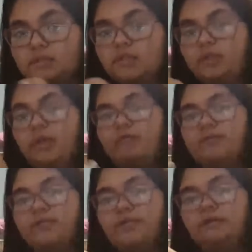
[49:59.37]
You haven't
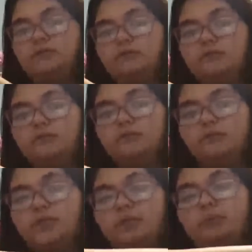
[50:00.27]
seen how
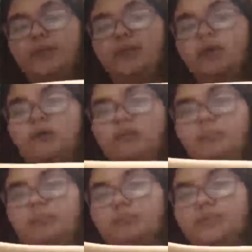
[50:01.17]
freaking pale up
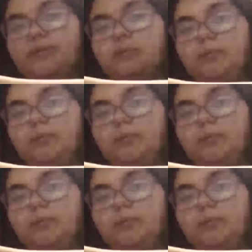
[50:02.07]
and tan my